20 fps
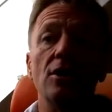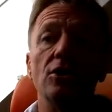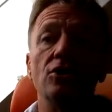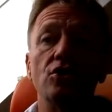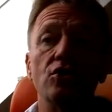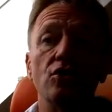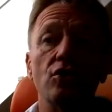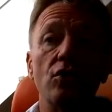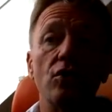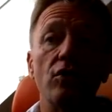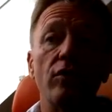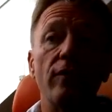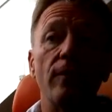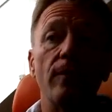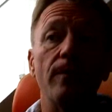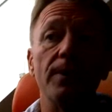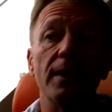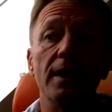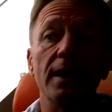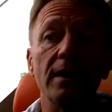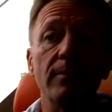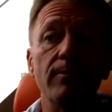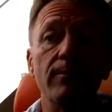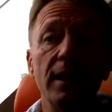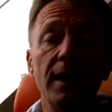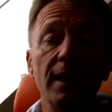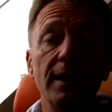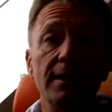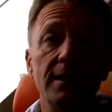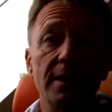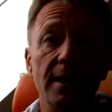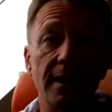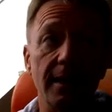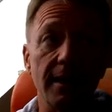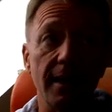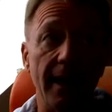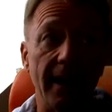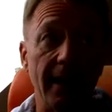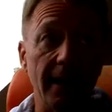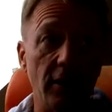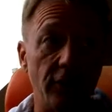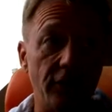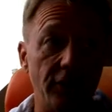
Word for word: So it means at the end